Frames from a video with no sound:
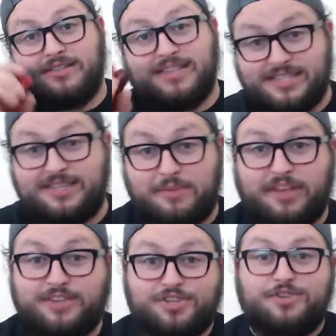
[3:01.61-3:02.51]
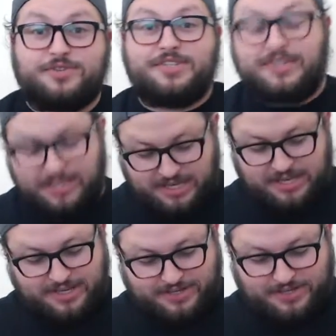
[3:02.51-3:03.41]
This is about the juice.
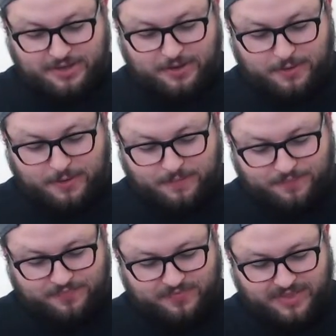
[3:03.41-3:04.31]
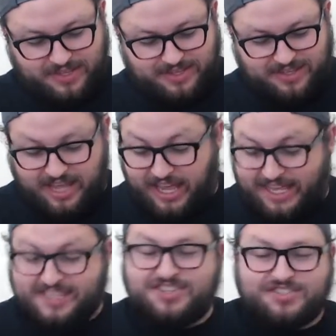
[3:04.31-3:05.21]
So yeah, I
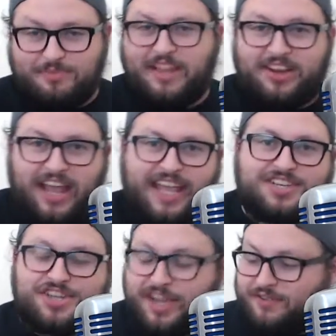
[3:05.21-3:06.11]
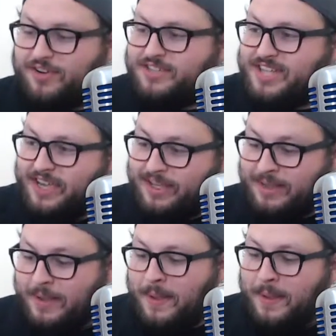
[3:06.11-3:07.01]
guess just my little hand check for a second.
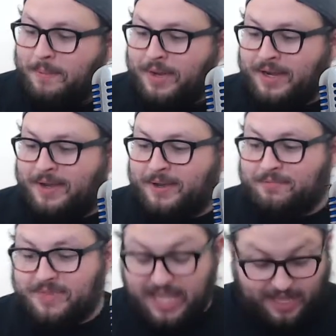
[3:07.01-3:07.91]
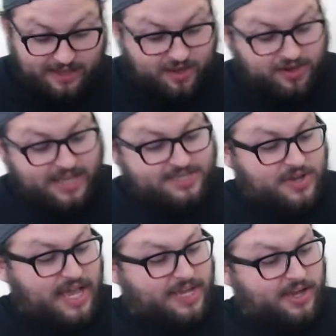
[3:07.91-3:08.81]
But yeah, okay, so
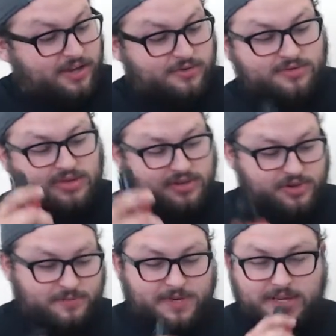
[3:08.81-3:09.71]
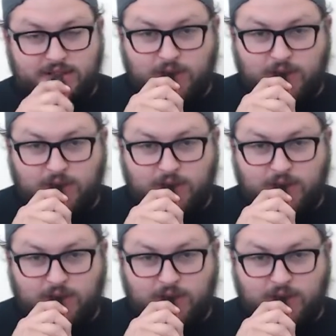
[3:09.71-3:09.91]
Echo, I dripped it.